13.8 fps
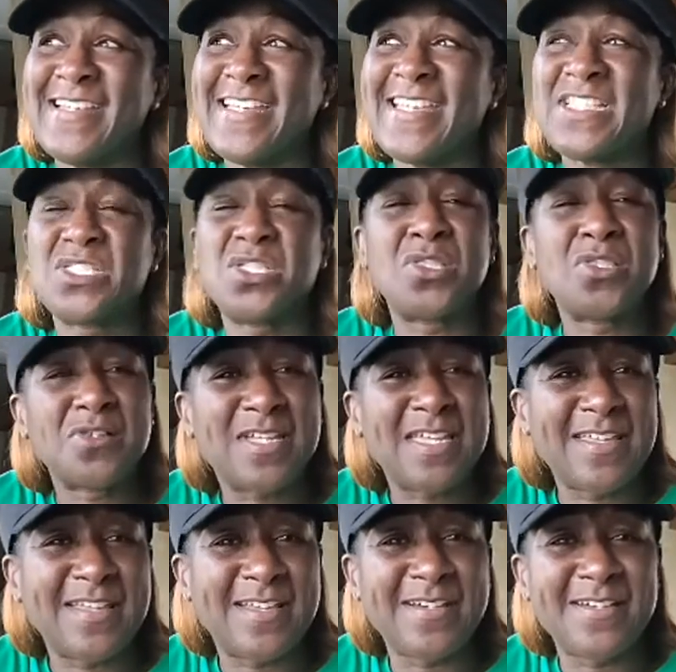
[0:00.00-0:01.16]
He's
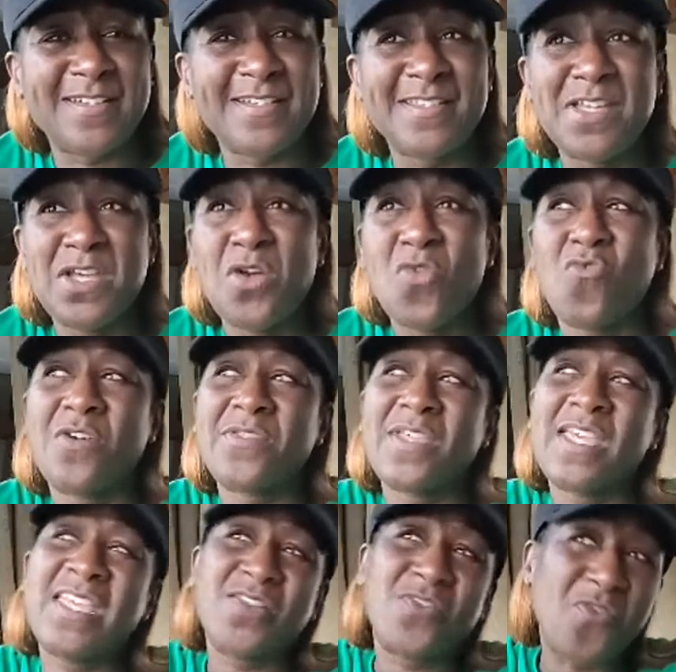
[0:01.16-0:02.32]
looking good. Whether
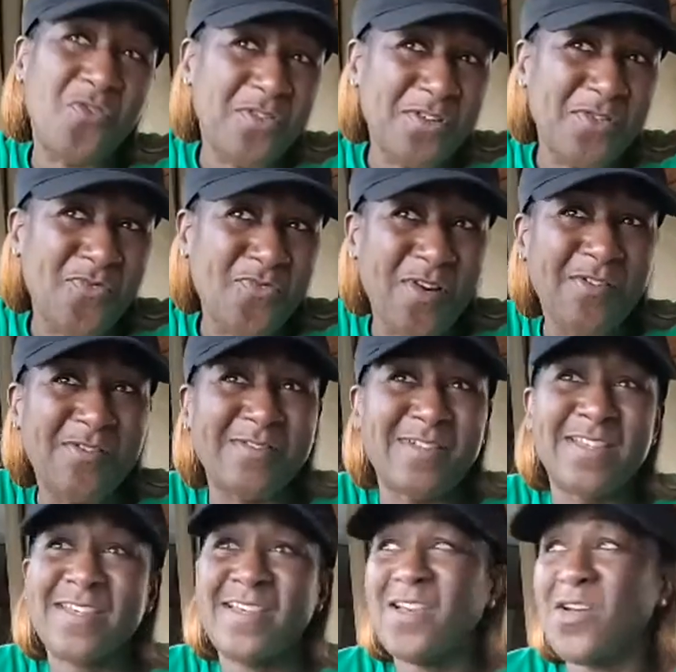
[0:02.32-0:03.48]
he going to
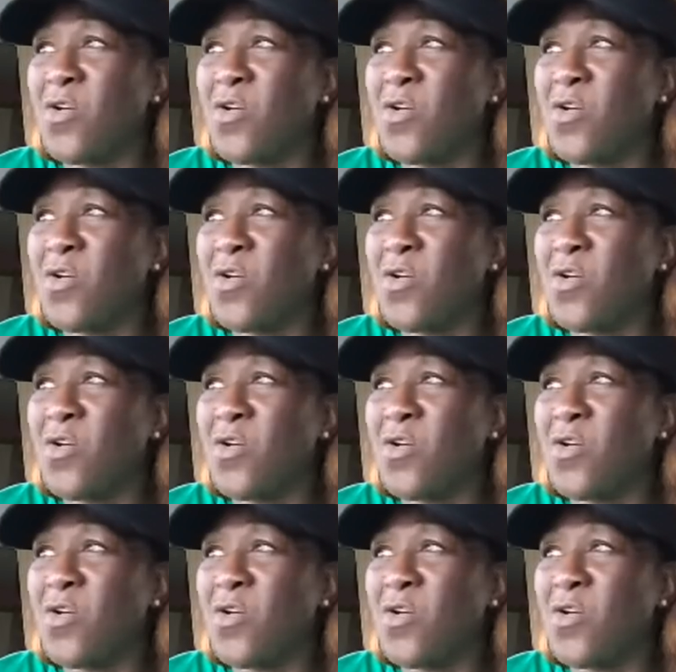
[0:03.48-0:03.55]
work